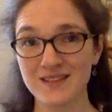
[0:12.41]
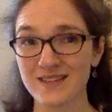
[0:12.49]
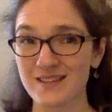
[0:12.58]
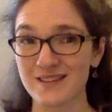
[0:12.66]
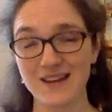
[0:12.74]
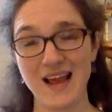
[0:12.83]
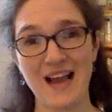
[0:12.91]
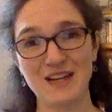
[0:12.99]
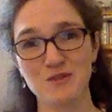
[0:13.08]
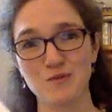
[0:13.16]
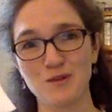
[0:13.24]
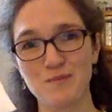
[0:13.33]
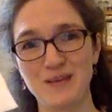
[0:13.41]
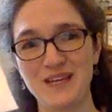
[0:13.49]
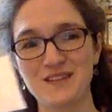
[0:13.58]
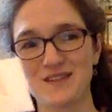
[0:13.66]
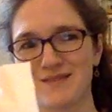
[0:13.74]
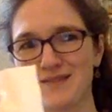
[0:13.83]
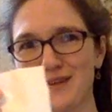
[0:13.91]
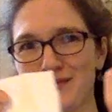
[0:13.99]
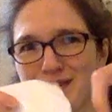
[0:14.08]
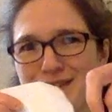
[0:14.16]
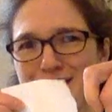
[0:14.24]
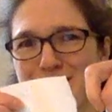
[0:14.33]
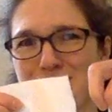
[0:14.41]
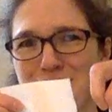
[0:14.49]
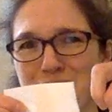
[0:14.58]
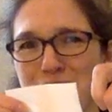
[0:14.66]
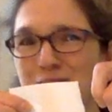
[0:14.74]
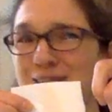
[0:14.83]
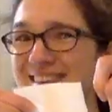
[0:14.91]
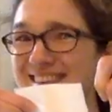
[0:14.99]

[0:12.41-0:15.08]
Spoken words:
This is an actual piece of a tissue.